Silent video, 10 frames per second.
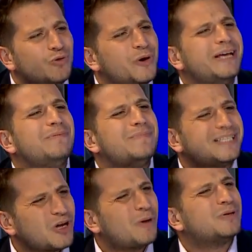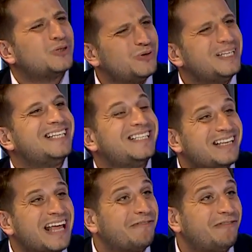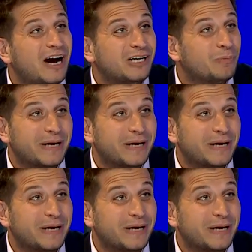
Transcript: ruined missed opportunities in that final,